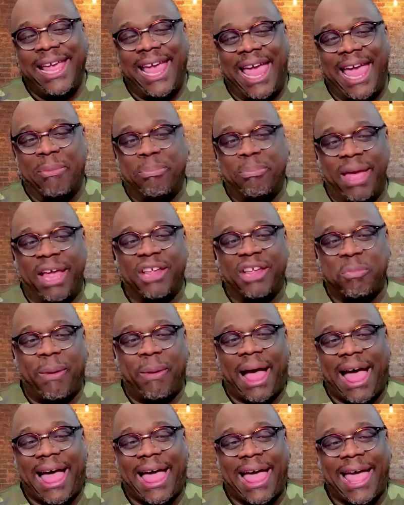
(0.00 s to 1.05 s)
at Best
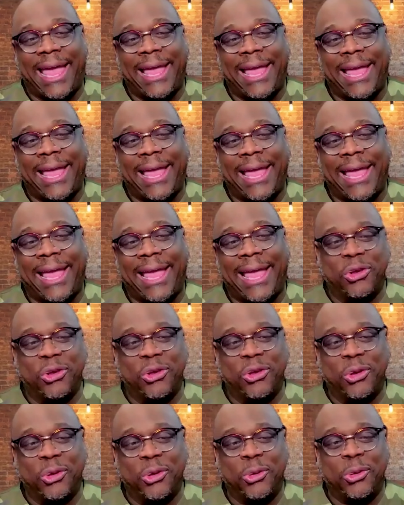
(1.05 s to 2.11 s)
Buy
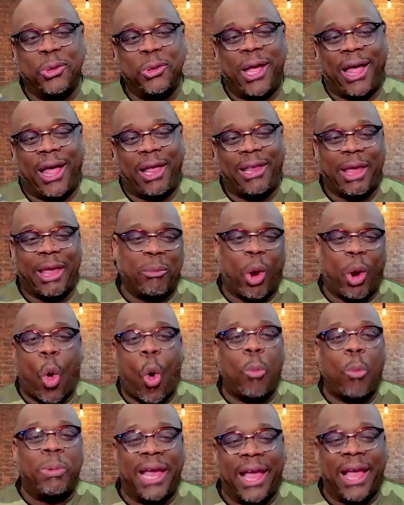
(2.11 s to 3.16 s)
they
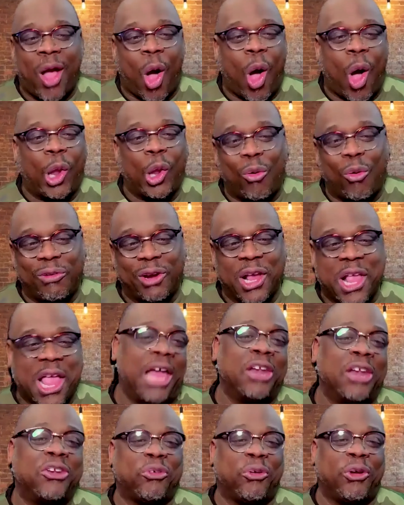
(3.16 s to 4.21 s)
were opening all over the
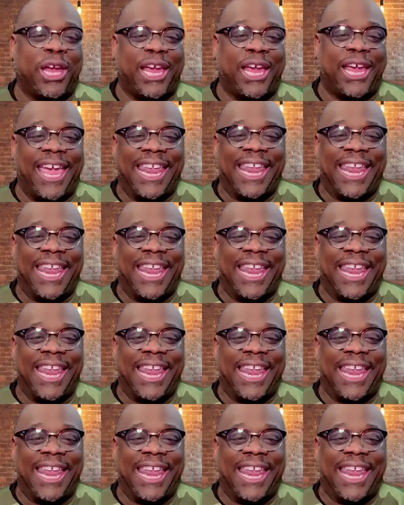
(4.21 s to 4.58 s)
country,